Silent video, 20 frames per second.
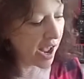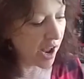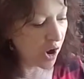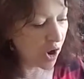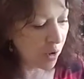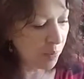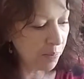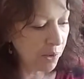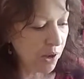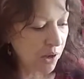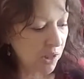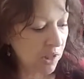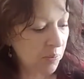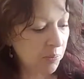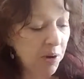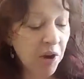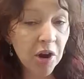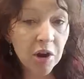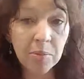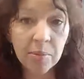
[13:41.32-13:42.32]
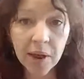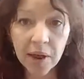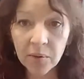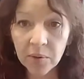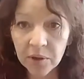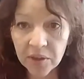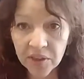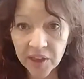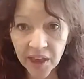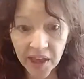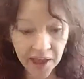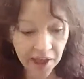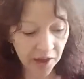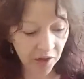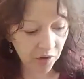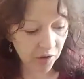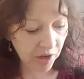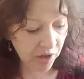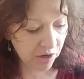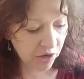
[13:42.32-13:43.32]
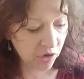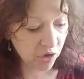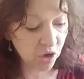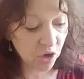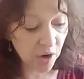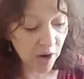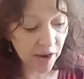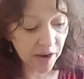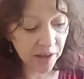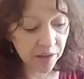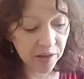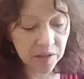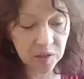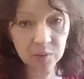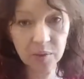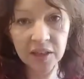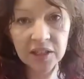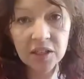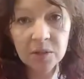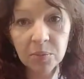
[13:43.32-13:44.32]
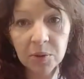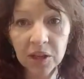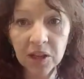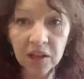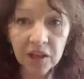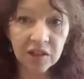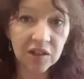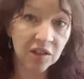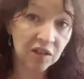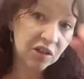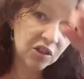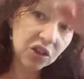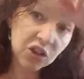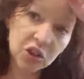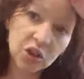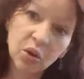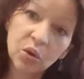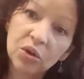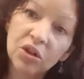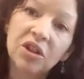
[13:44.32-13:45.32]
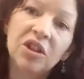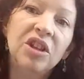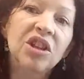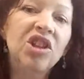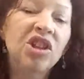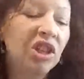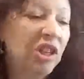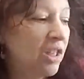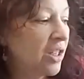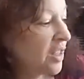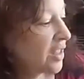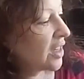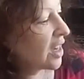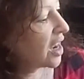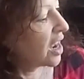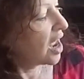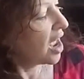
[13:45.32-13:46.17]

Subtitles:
I hope you experiment with kale and you try this recipe because it's so delicious.